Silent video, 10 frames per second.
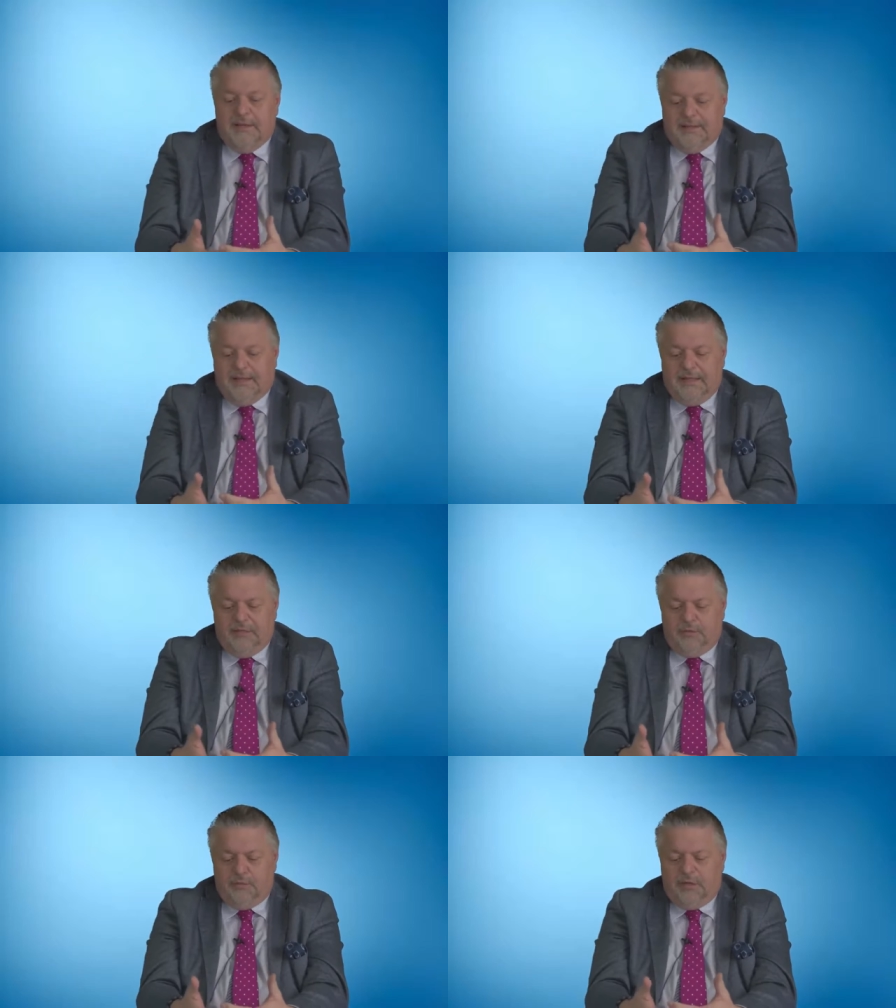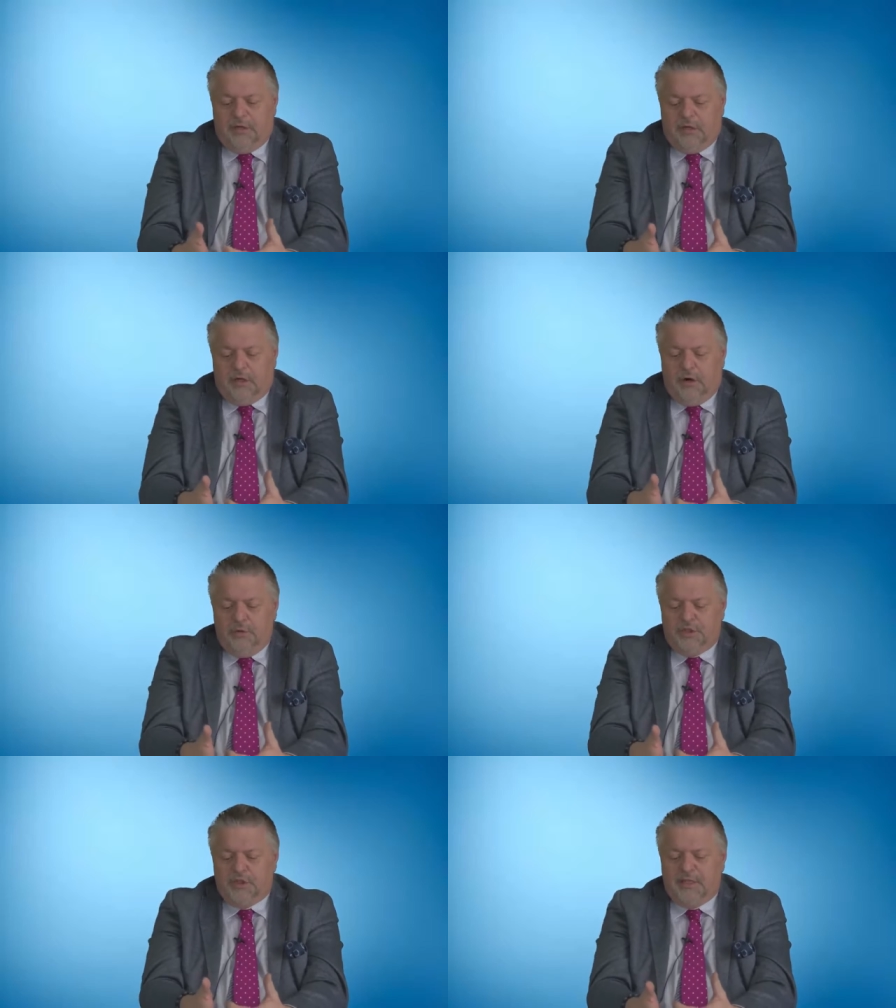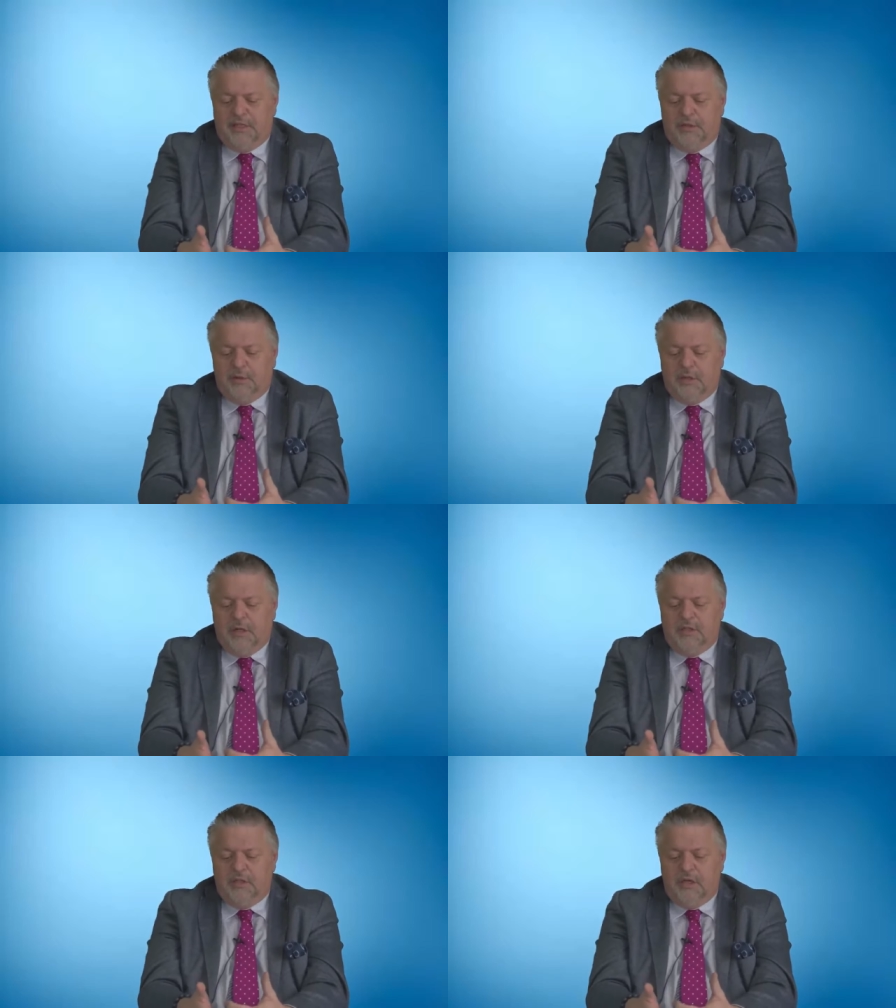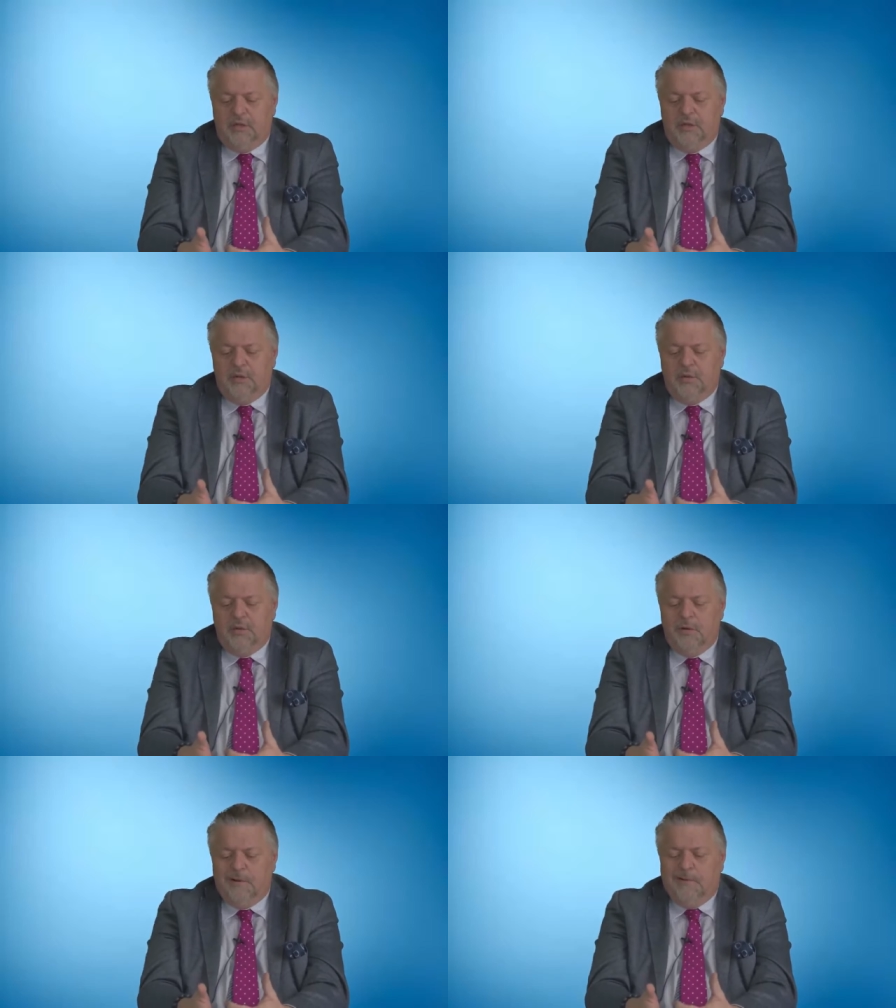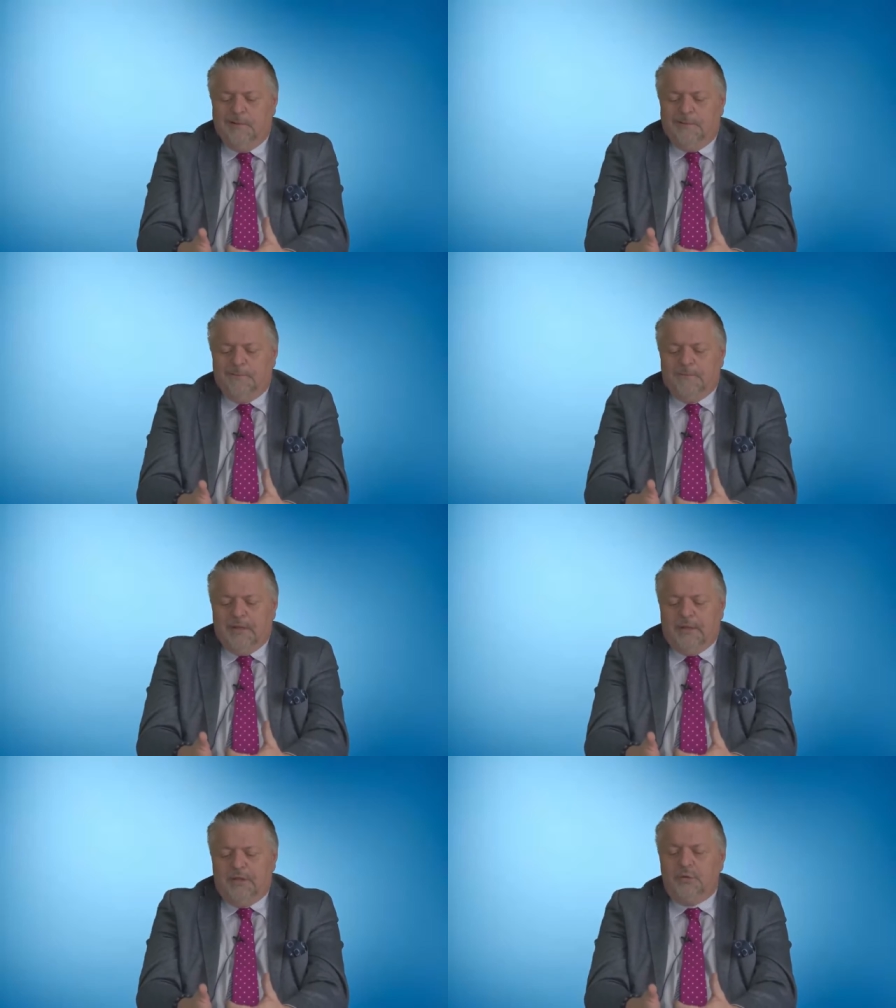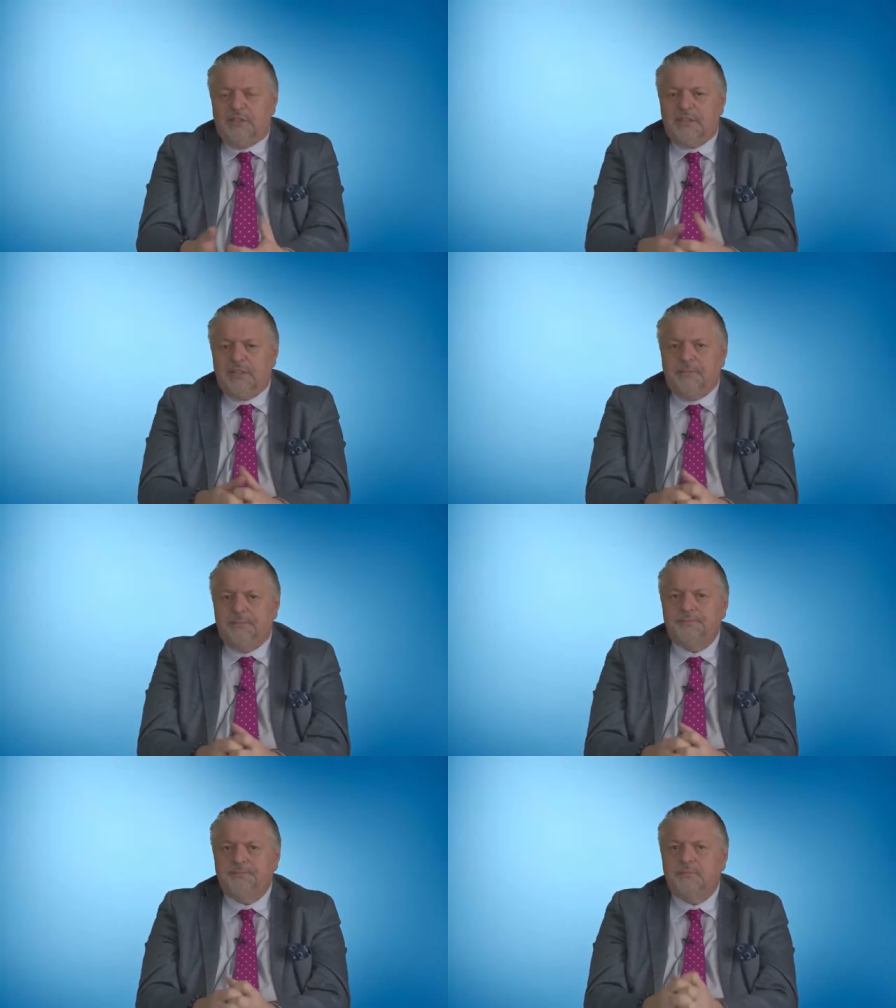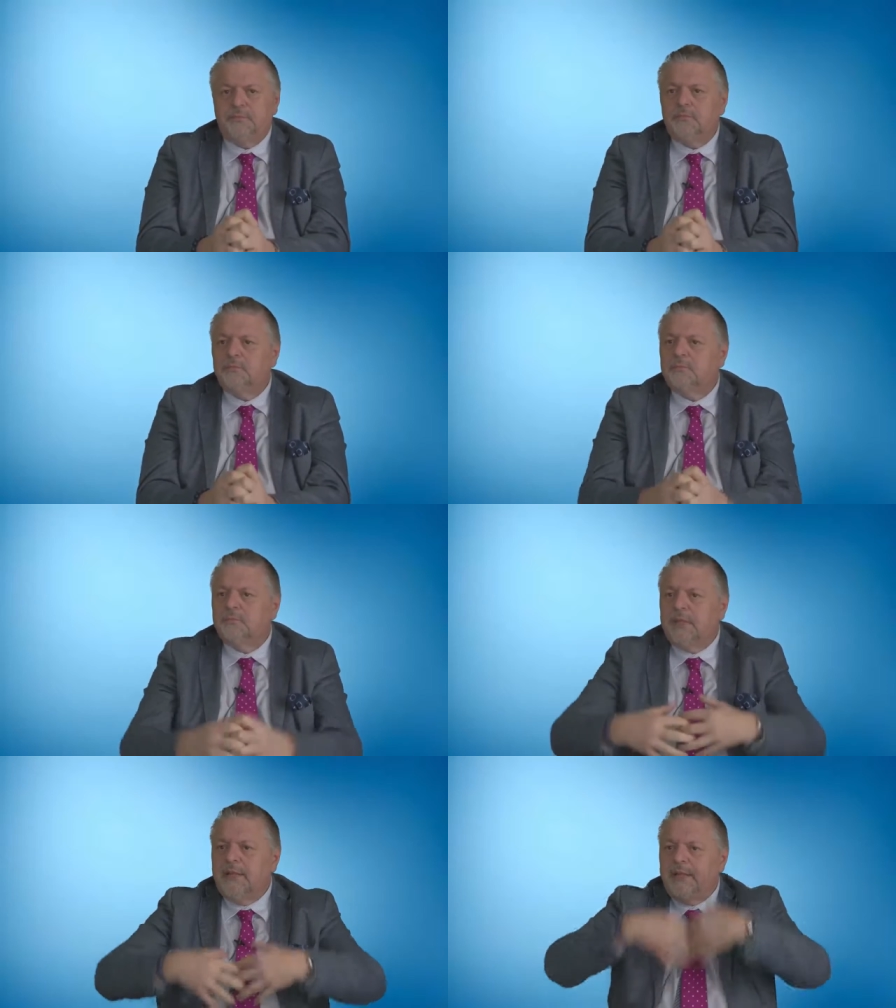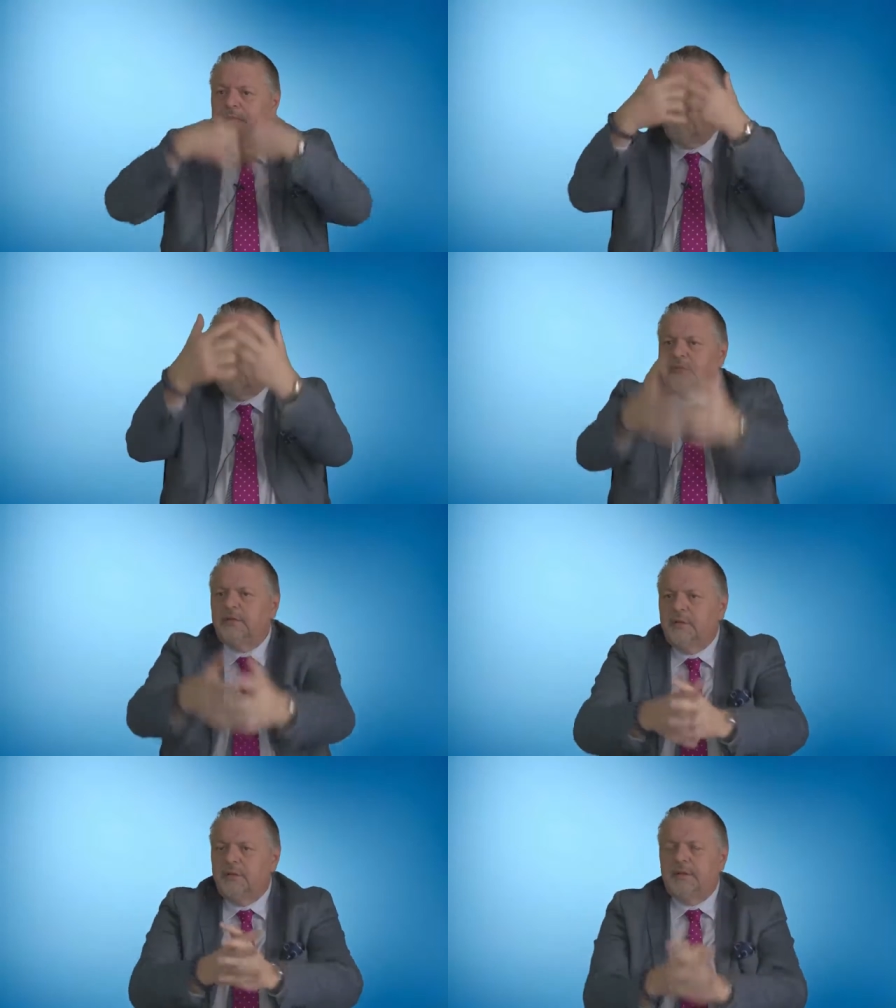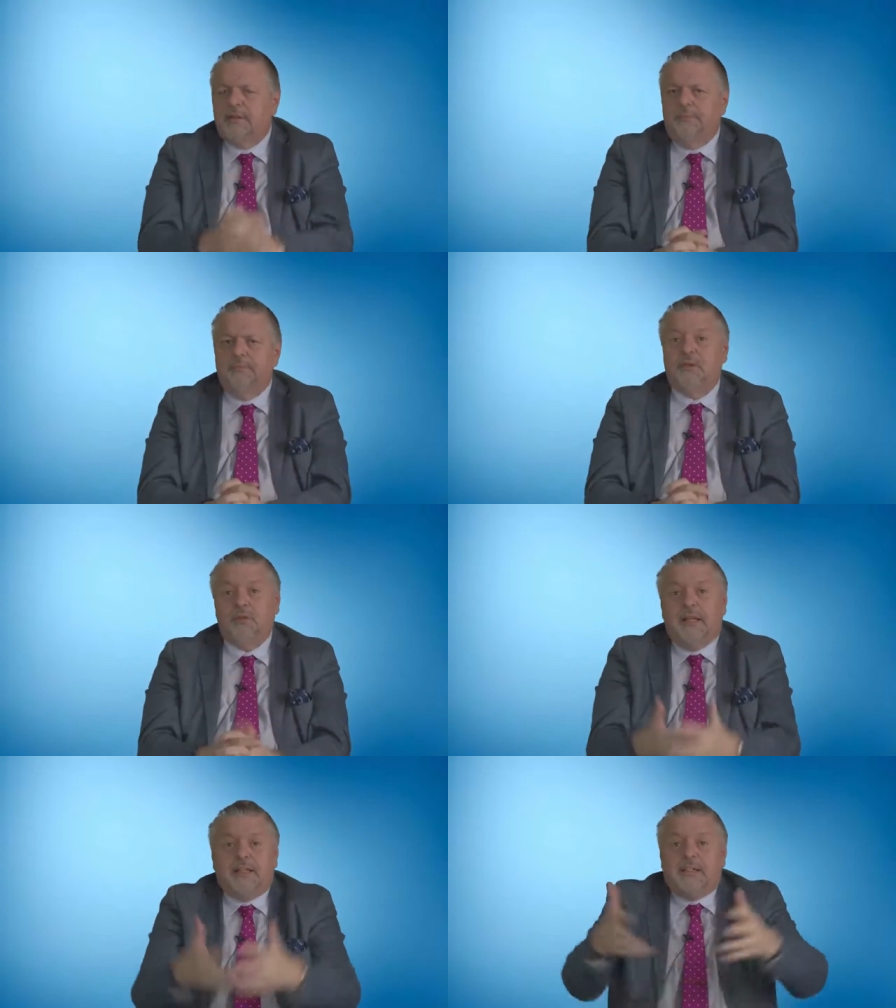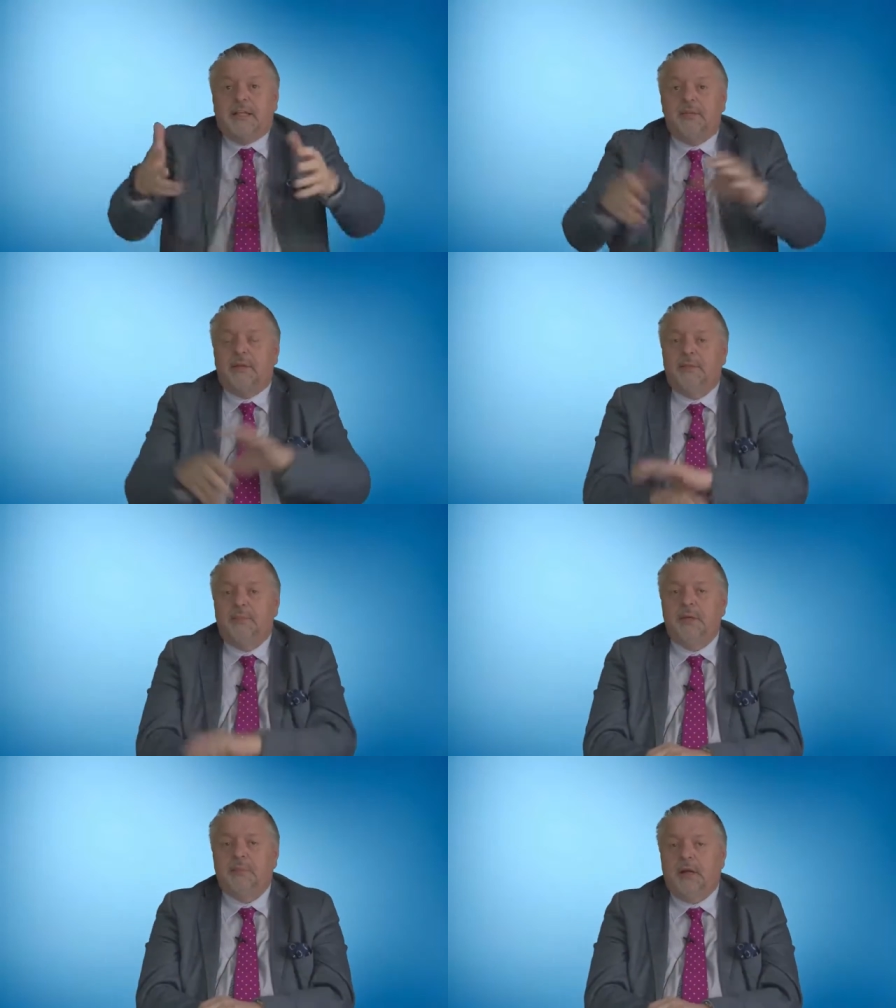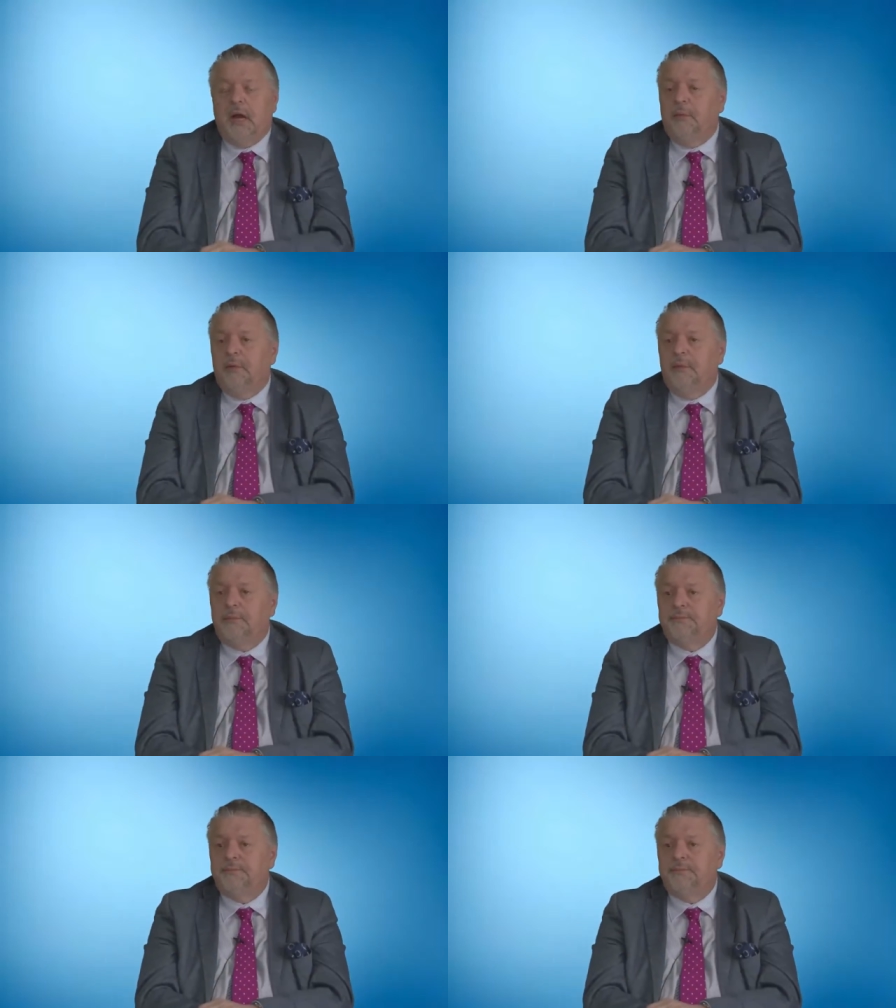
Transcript: They need to be coached into a, a, a new, a new system that takes over the next job. So that's, that's when people hire me.